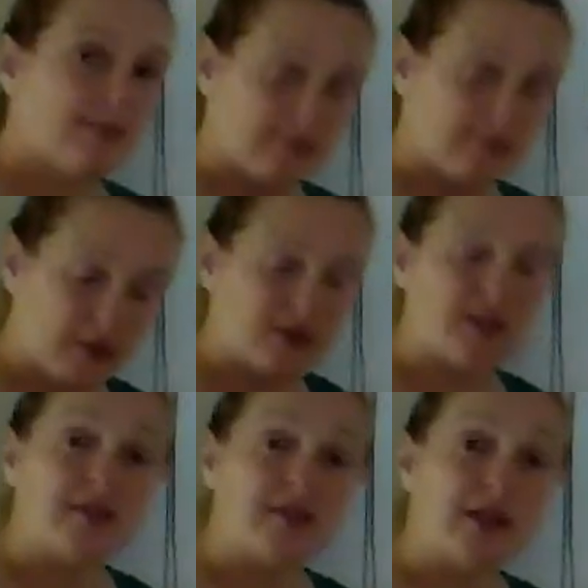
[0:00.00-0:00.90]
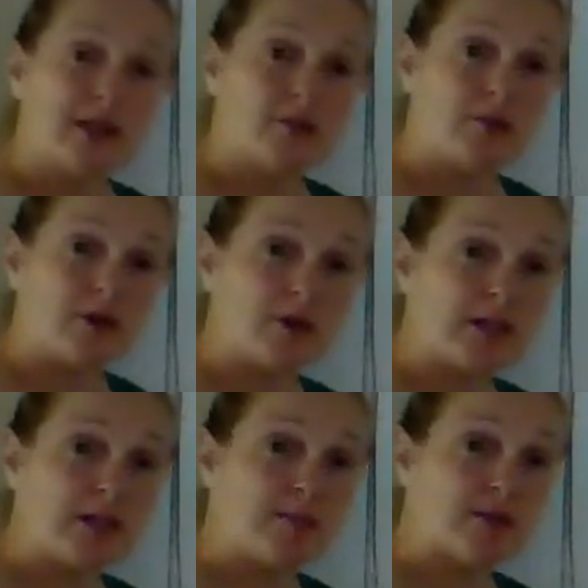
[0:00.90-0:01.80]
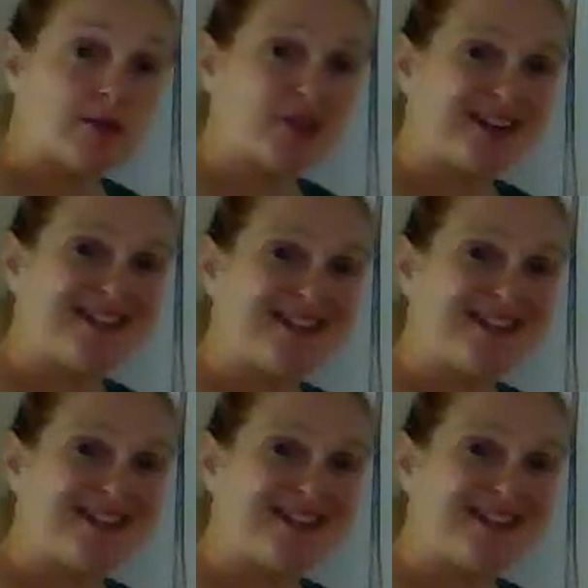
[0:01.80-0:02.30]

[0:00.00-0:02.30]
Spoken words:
proteins of the electron transport chain,